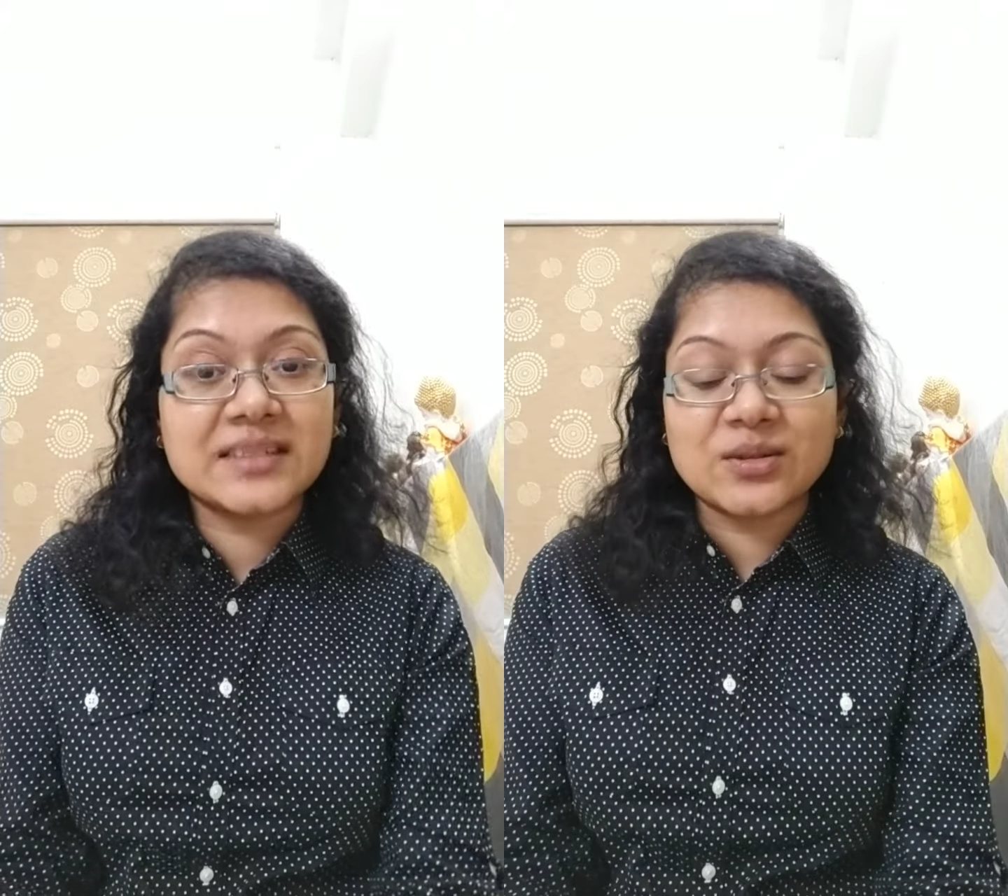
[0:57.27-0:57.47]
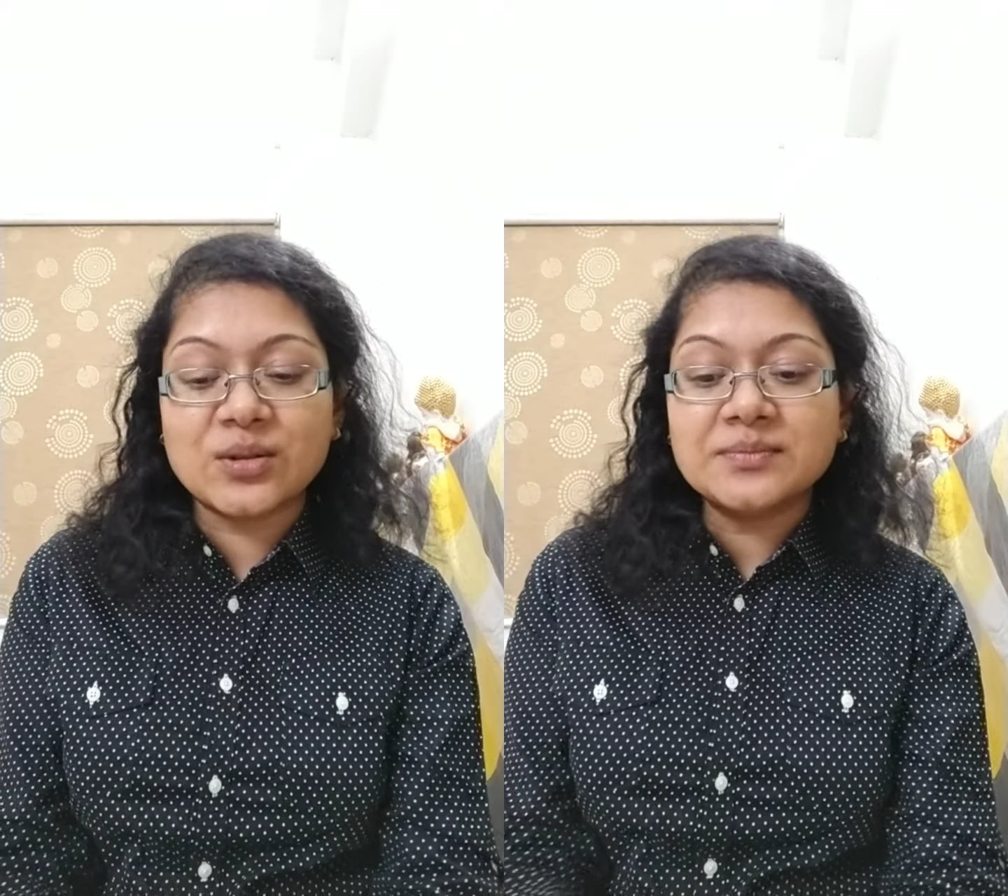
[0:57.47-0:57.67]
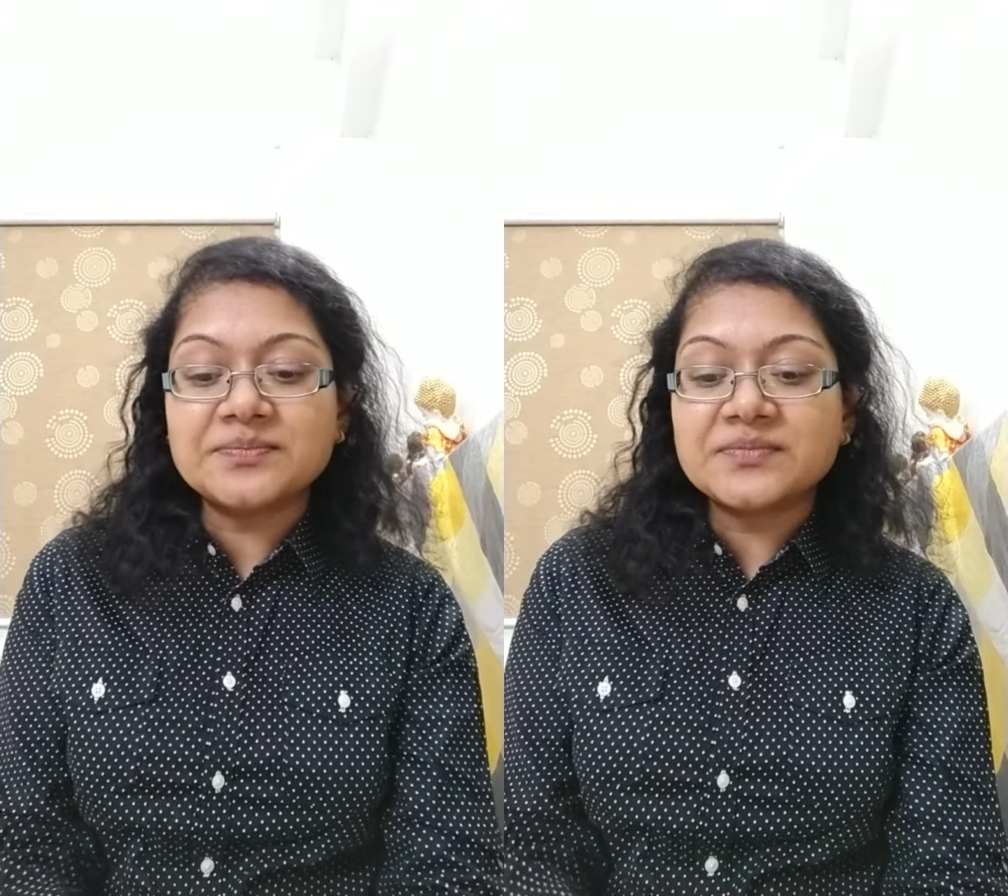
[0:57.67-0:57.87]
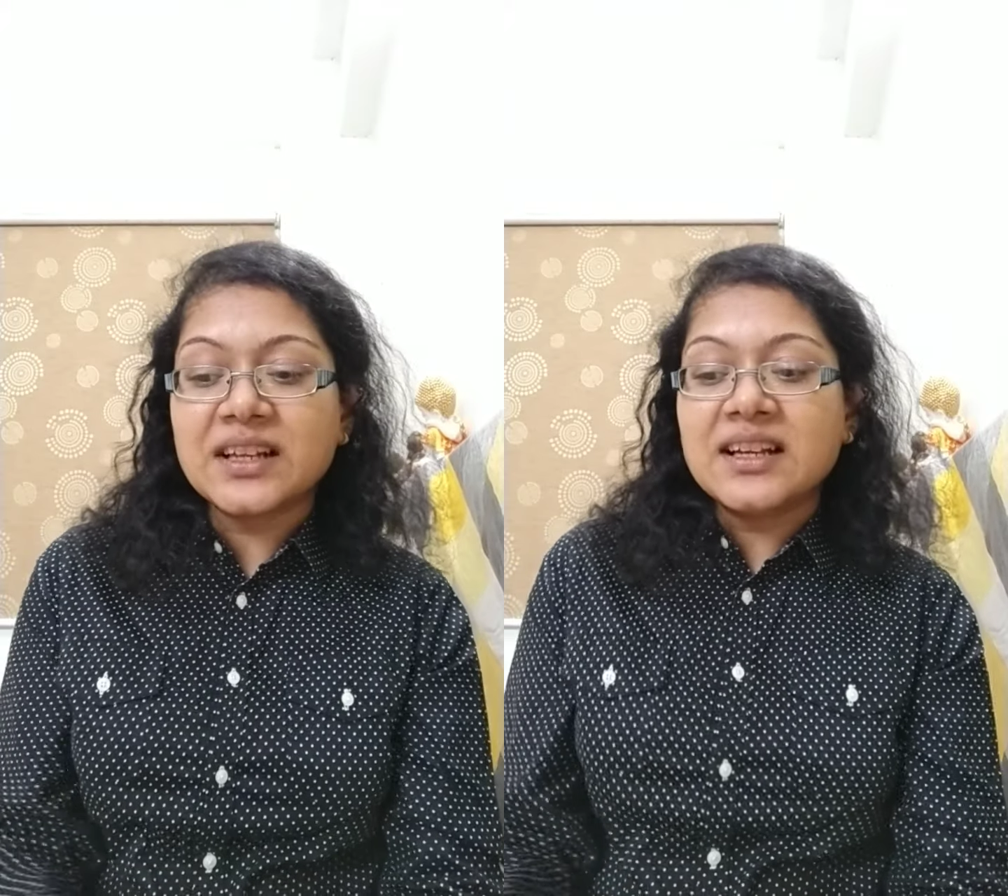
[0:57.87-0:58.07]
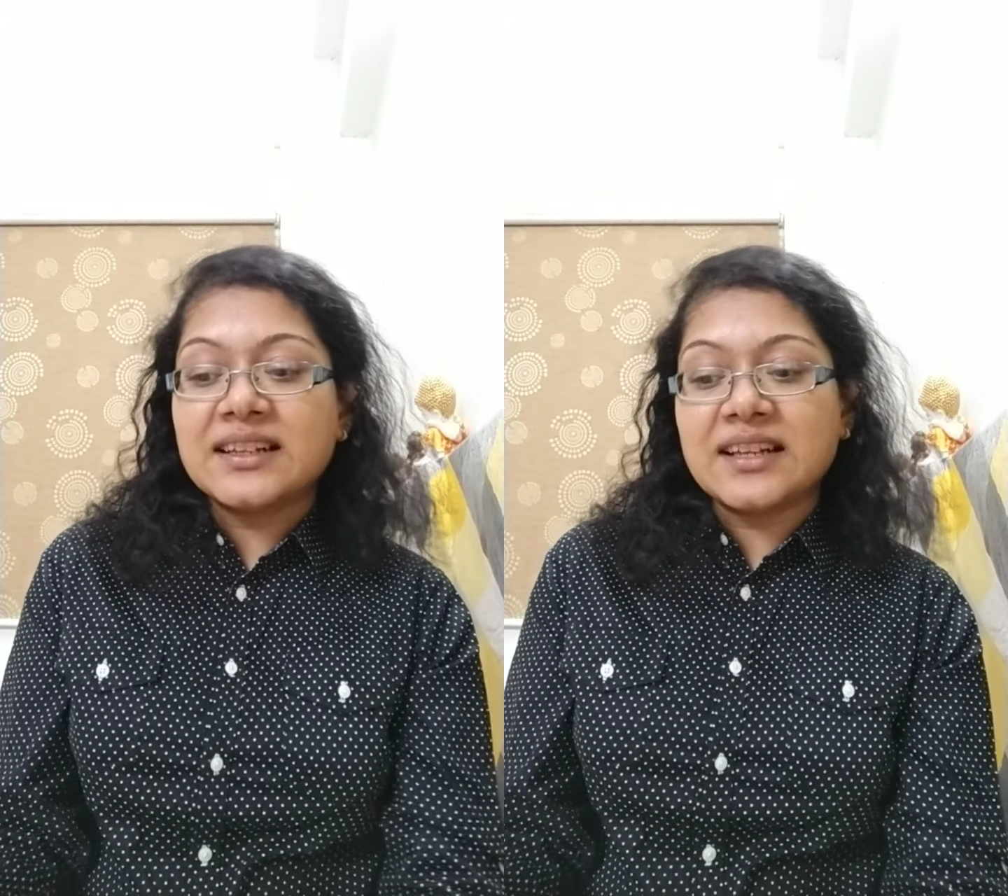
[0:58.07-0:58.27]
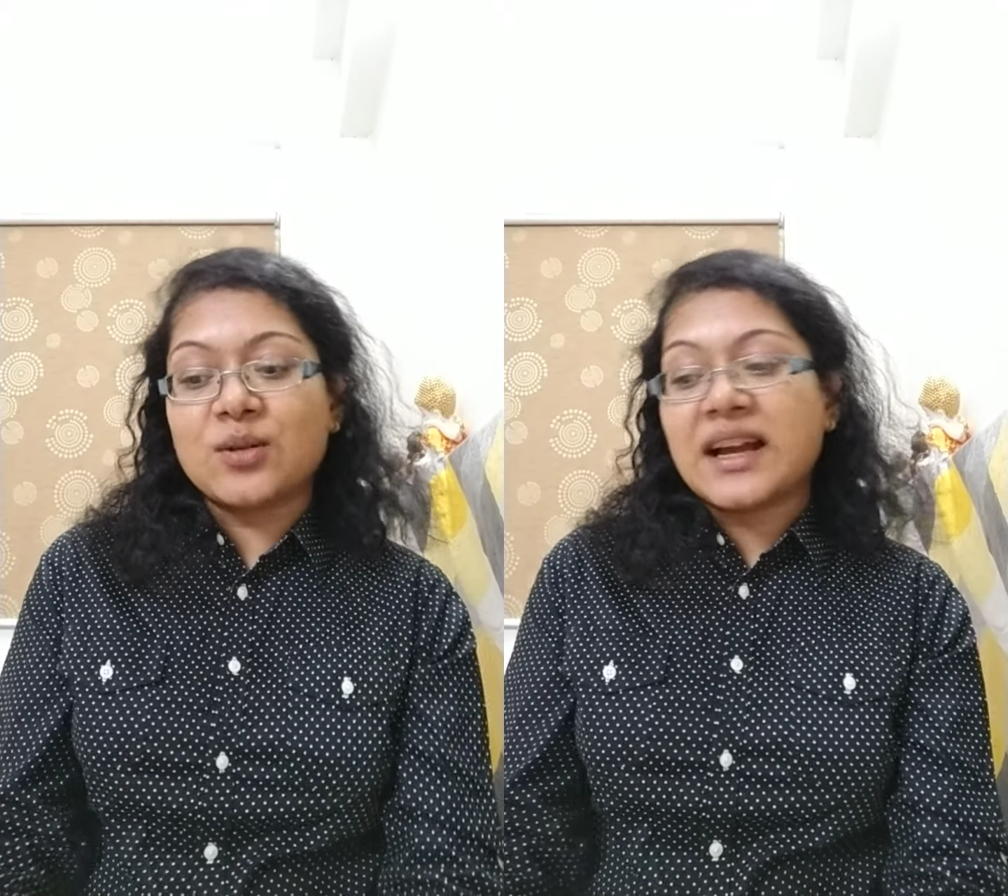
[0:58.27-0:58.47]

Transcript: you know Now